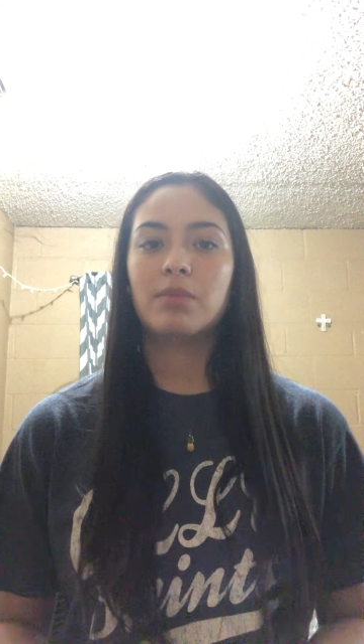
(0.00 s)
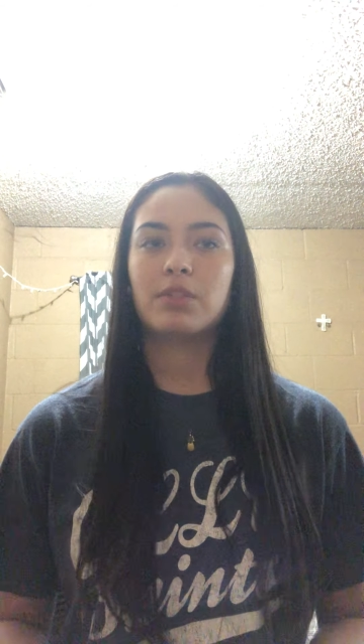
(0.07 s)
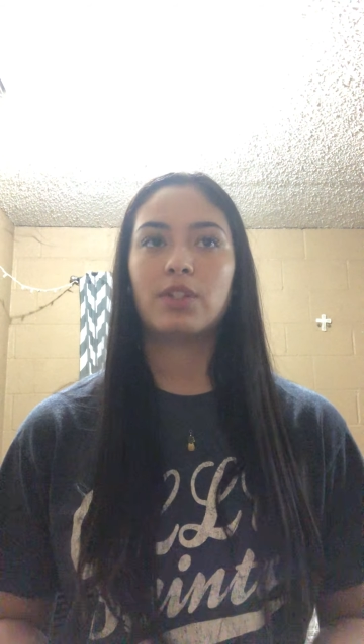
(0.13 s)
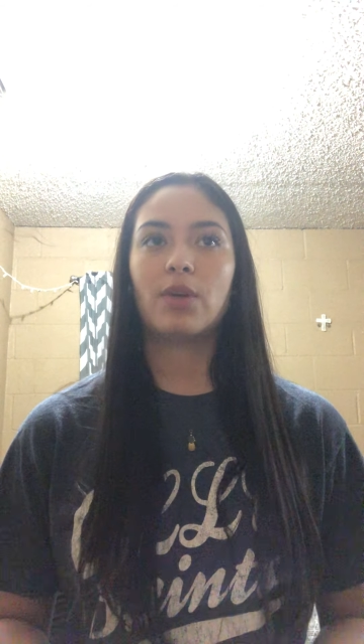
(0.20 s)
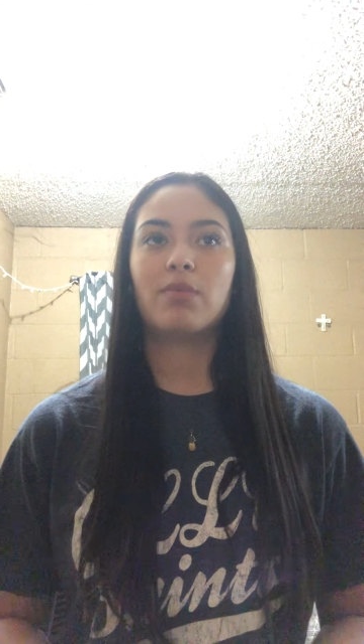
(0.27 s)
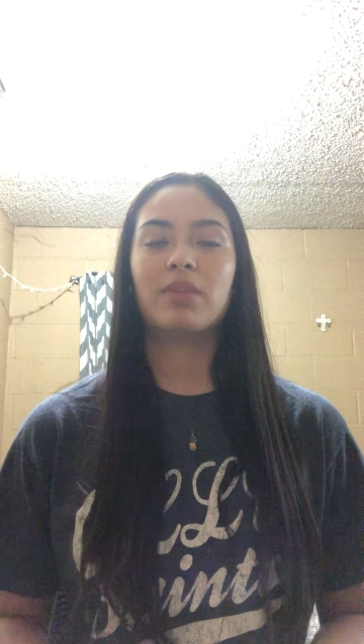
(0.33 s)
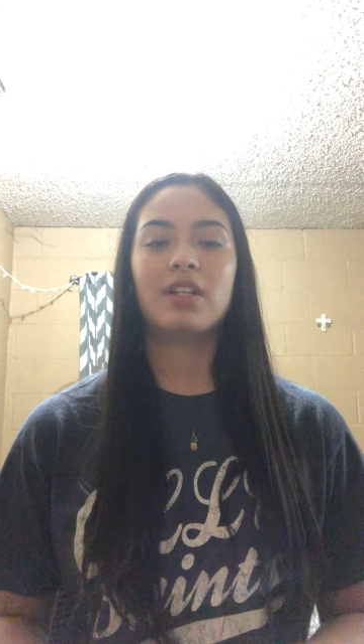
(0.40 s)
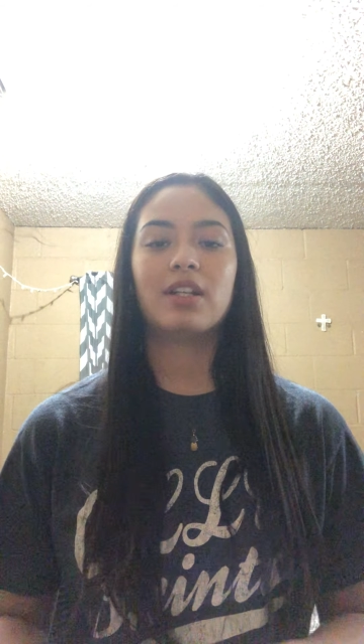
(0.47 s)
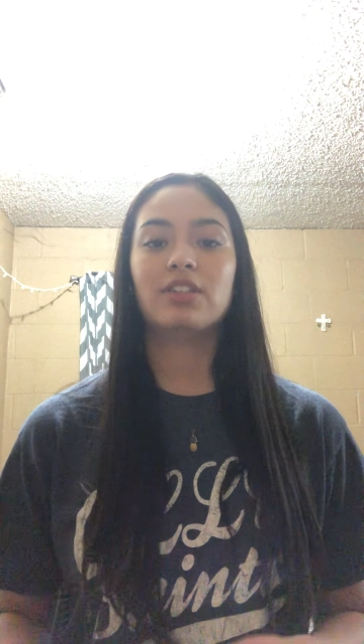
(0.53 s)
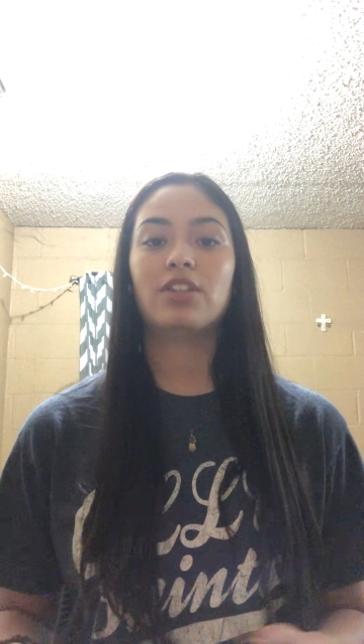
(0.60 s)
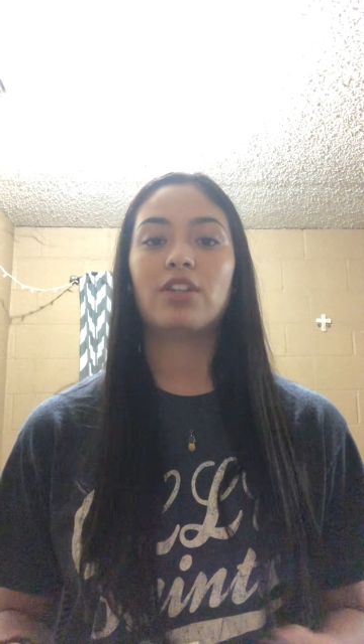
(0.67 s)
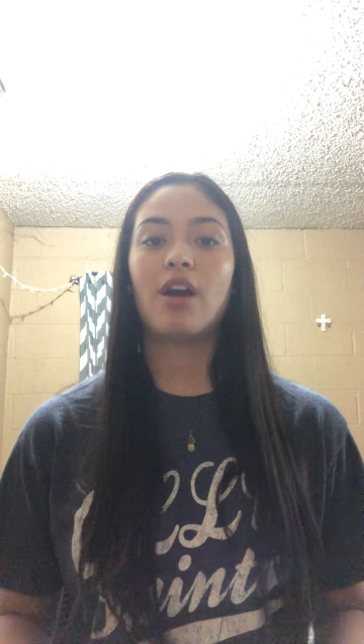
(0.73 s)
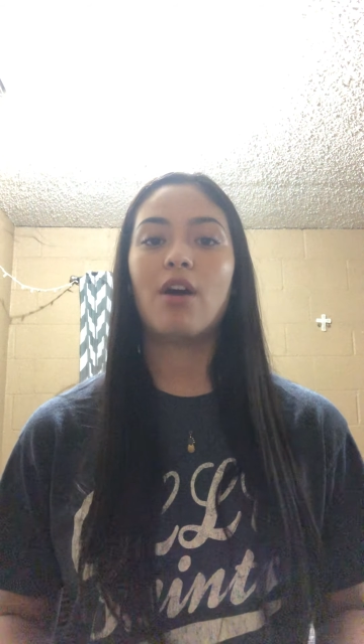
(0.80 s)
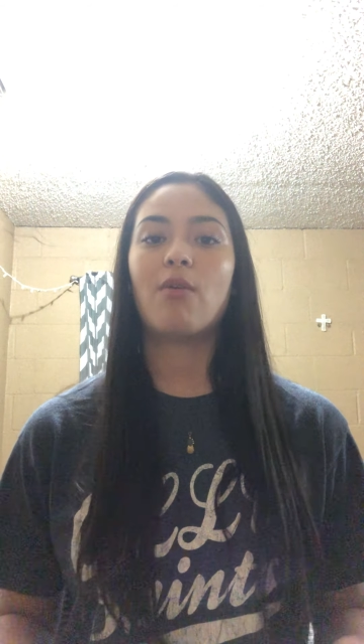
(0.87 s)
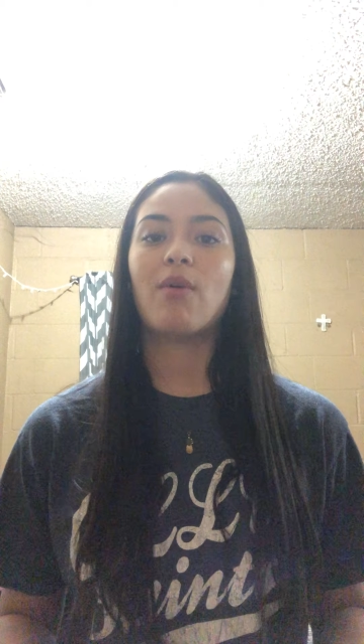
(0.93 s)
So because
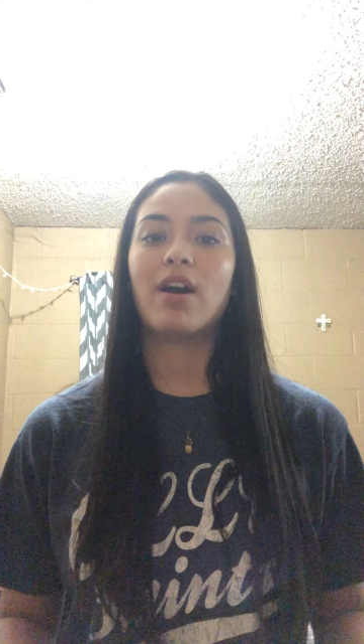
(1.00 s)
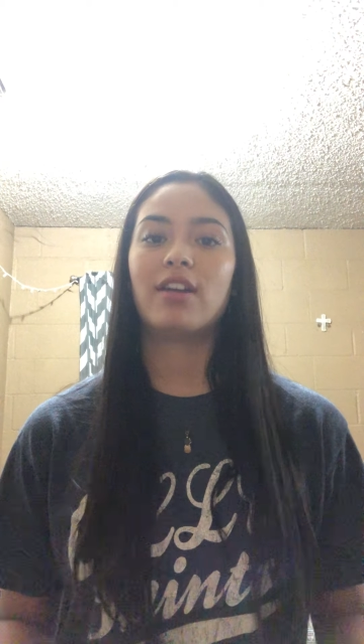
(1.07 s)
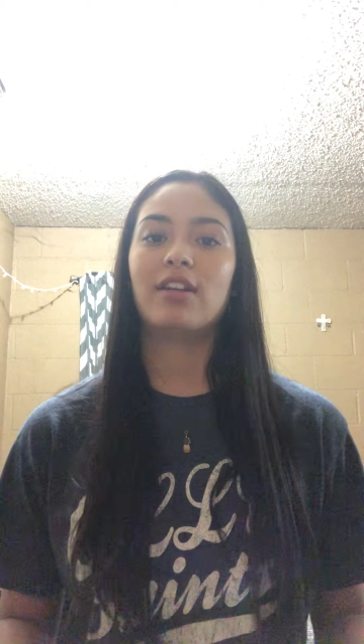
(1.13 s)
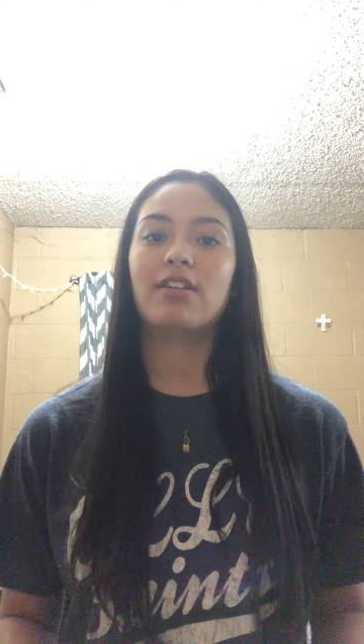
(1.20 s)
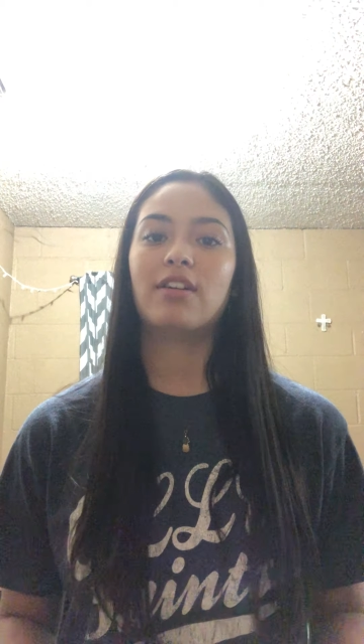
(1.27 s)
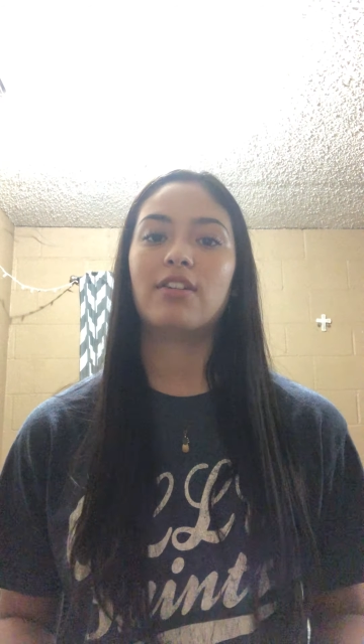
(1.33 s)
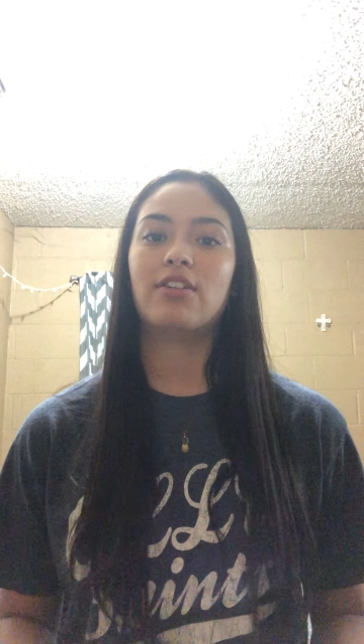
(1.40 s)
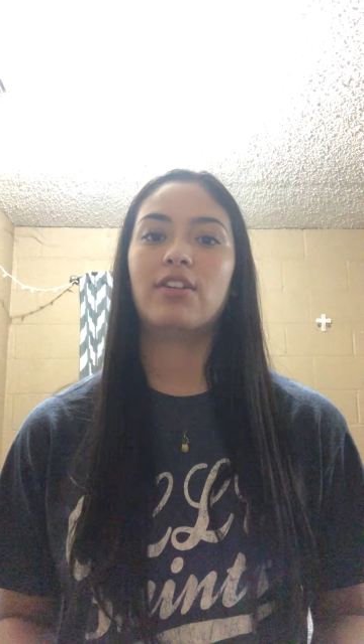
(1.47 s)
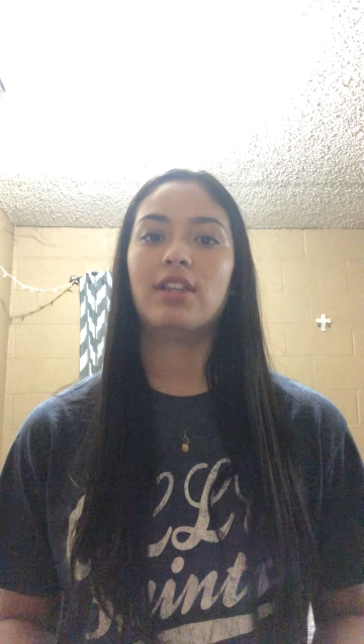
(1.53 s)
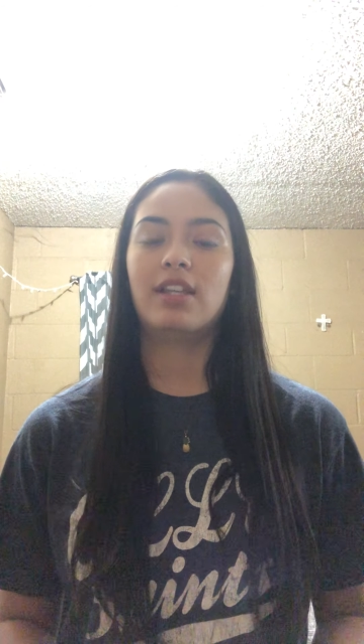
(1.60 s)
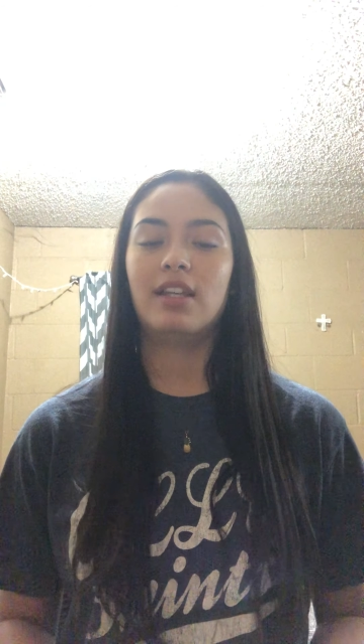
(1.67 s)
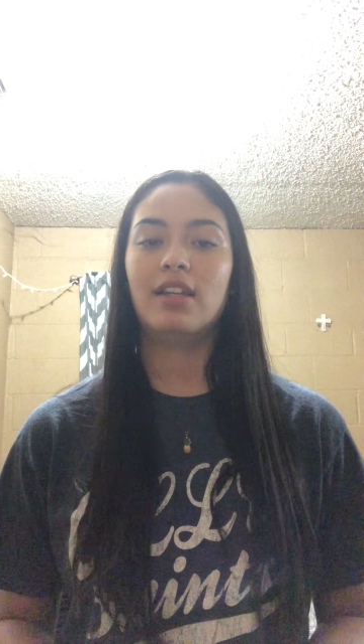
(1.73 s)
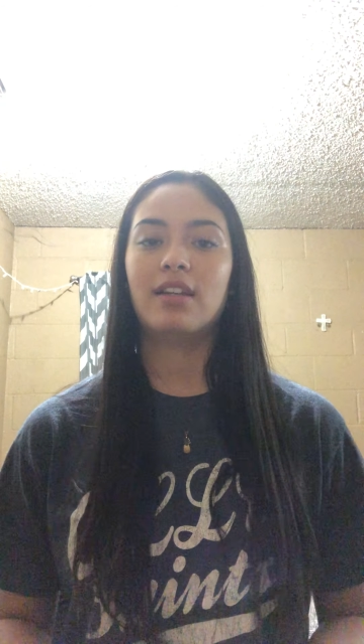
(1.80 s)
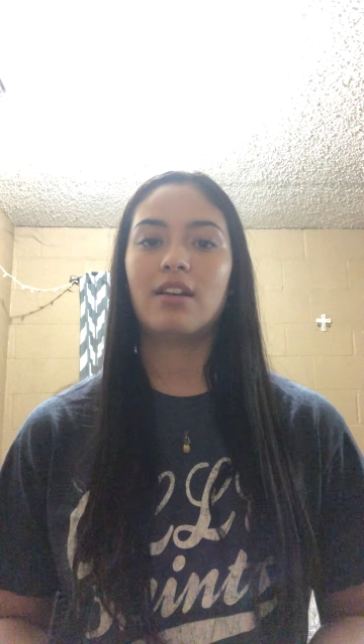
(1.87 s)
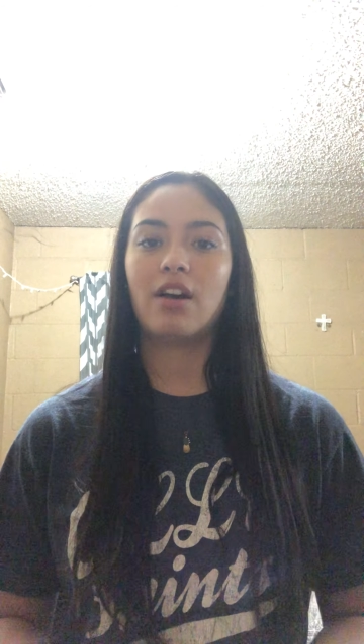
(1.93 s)
you're not walking on your
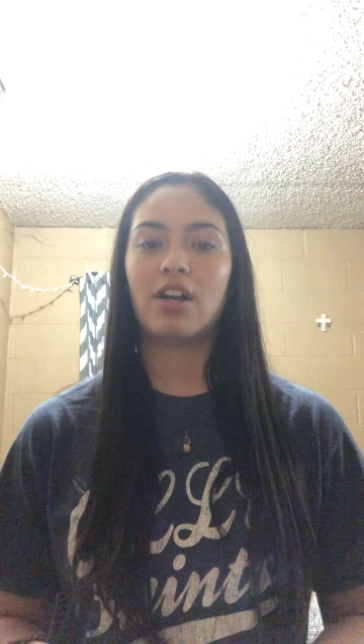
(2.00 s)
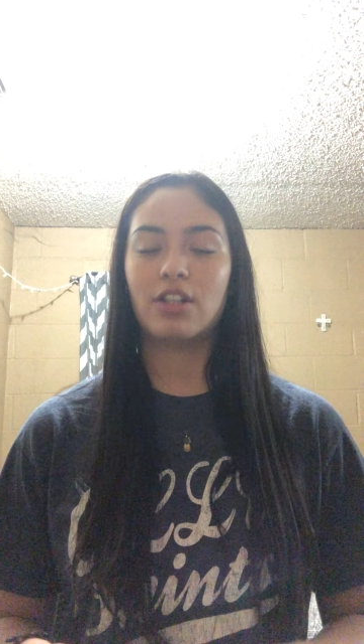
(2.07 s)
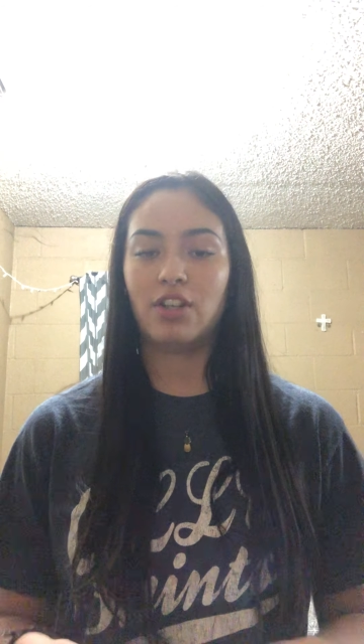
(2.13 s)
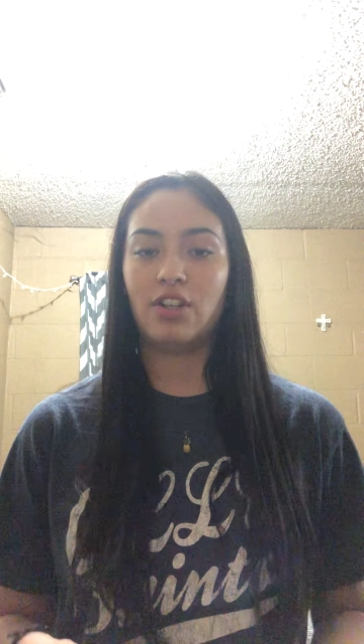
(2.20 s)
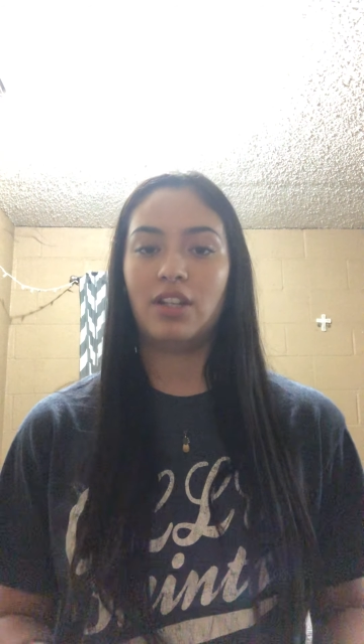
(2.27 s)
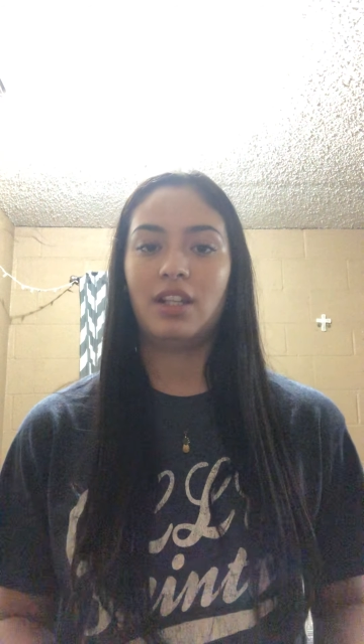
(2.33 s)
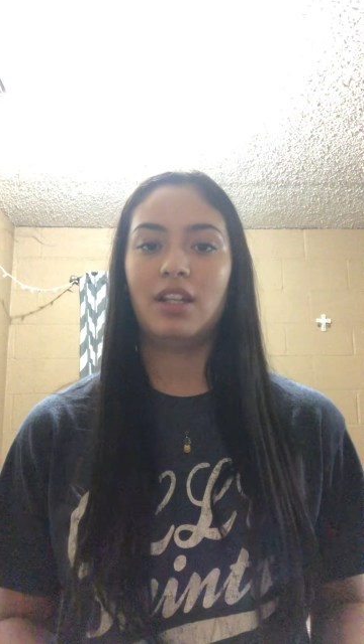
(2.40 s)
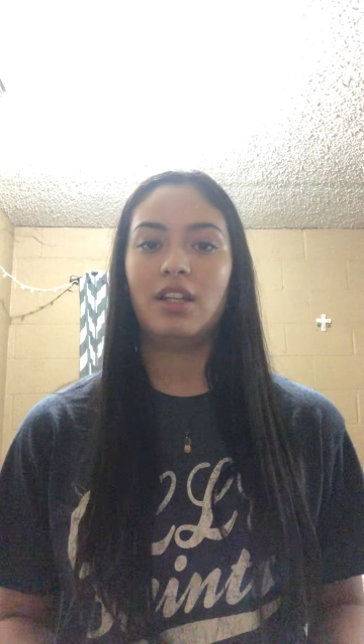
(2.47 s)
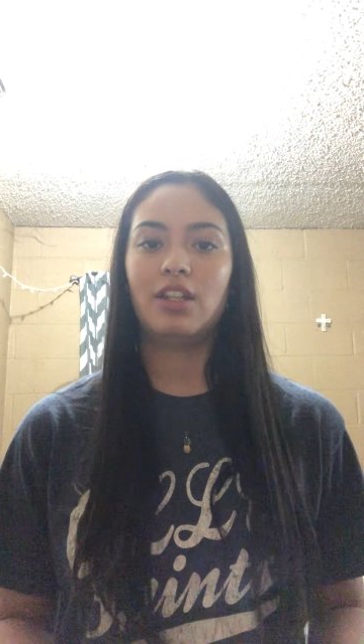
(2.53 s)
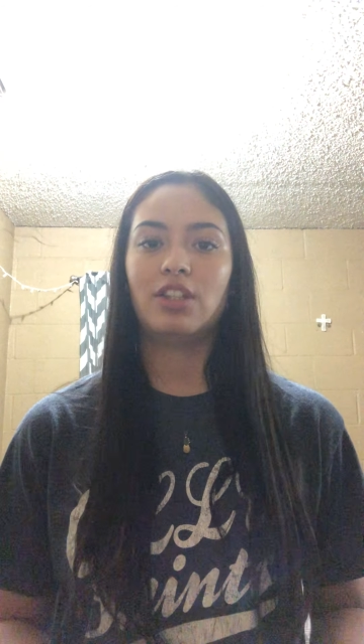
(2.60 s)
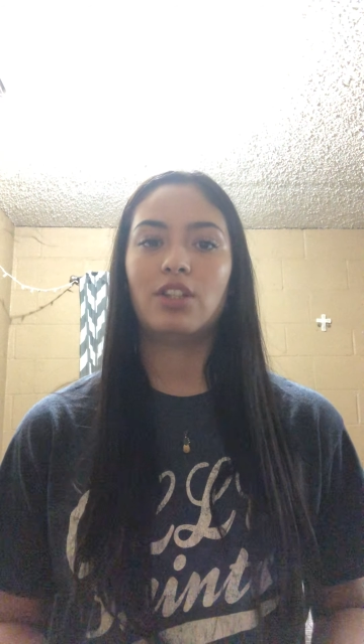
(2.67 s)
knee,